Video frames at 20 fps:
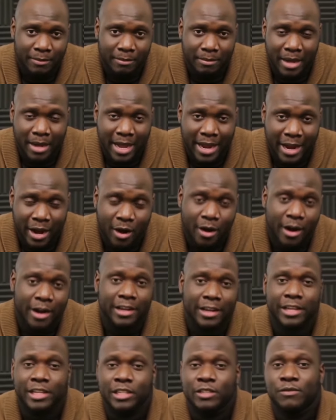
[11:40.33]
My
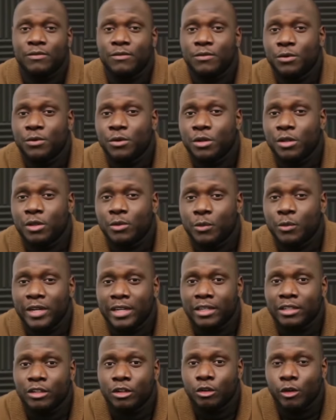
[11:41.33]
heart is full
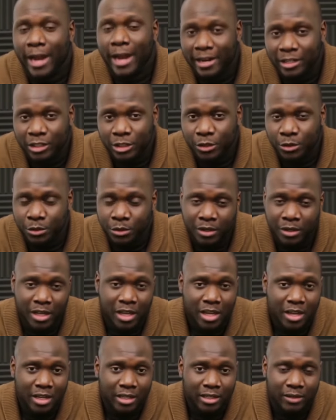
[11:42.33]
with gratitude.
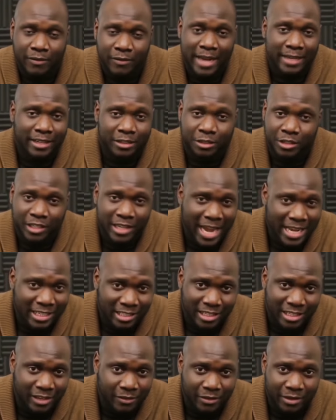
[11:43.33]
The fact that you guys
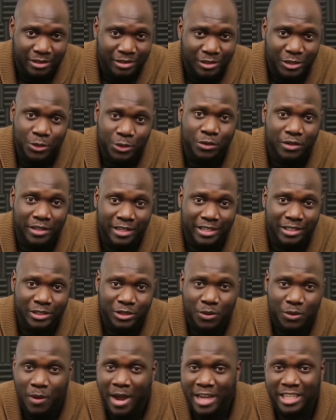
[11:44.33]
can even tune in
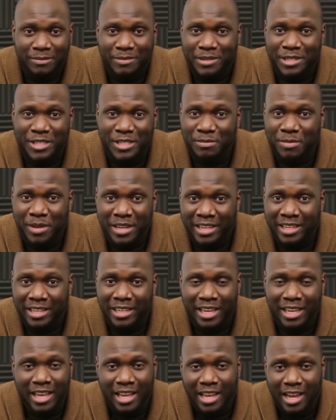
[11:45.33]
to watch me speak,
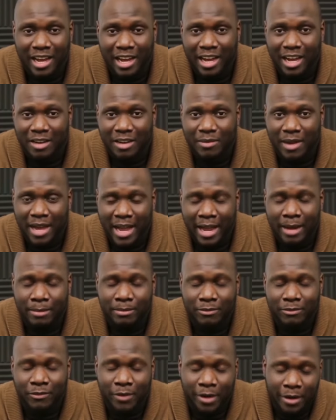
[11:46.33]

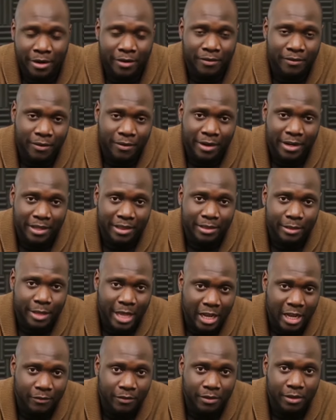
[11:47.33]
I'm very, very
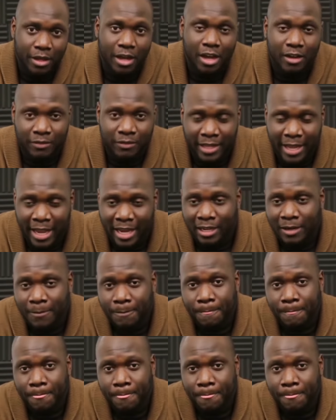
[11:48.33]
thankful of that.